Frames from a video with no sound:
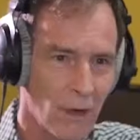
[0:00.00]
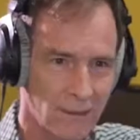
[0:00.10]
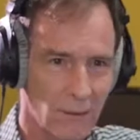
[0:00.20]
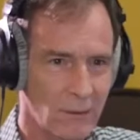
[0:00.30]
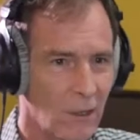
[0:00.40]
right,
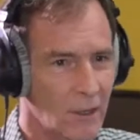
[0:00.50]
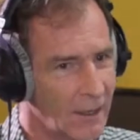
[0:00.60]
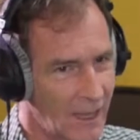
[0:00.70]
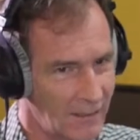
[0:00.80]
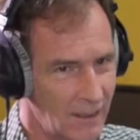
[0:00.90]
so it's not
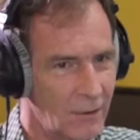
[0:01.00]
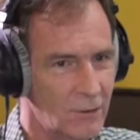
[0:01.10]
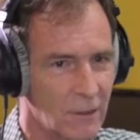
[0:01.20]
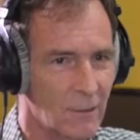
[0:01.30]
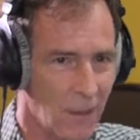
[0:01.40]
going out in the
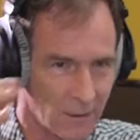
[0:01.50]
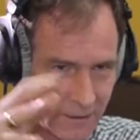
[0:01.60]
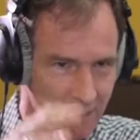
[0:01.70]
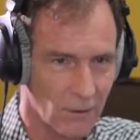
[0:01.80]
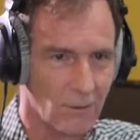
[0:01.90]
ocean. The
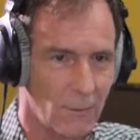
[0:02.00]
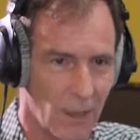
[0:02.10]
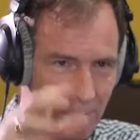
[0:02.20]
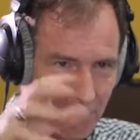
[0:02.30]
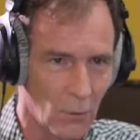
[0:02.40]
party is on the
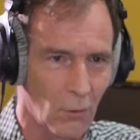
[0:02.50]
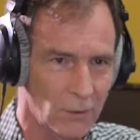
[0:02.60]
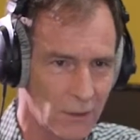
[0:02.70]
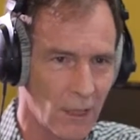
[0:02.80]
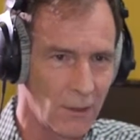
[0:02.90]
boat, moored
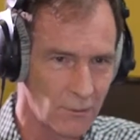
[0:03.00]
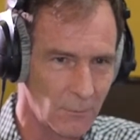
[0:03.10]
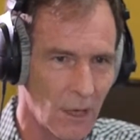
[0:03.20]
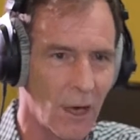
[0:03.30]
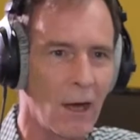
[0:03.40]
at the ocean.
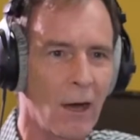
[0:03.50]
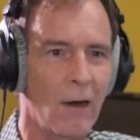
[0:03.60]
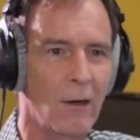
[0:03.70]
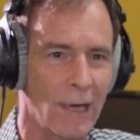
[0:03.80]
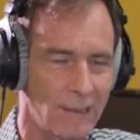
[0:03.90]

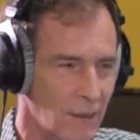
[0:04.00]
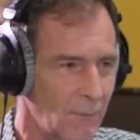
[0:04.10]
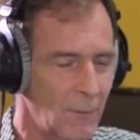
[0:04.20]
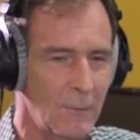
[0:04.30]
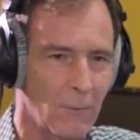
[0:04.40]
Okay, so
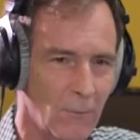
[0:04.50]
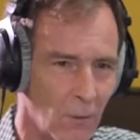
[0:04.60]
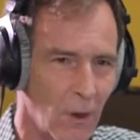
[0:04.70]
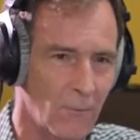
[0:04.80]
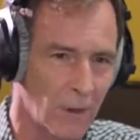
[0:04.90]
if people
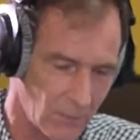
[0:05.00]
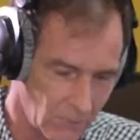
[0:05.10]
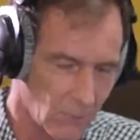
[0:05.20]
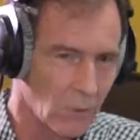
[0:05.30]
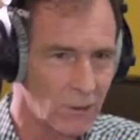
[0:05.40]
fall off, they're going to
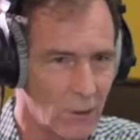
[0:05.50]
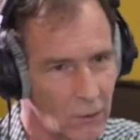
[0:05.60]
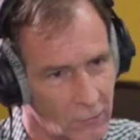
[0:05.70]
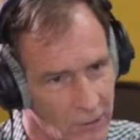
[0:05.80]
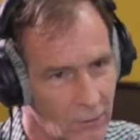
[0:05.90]
fall onto
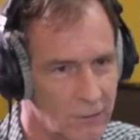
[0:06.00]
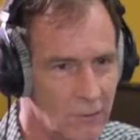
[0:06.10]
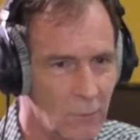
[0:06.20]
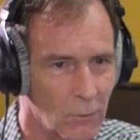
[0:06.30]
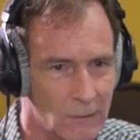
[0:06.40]
concrete, not into
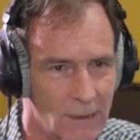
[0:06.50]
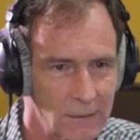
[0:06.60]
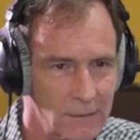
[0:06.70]
the water.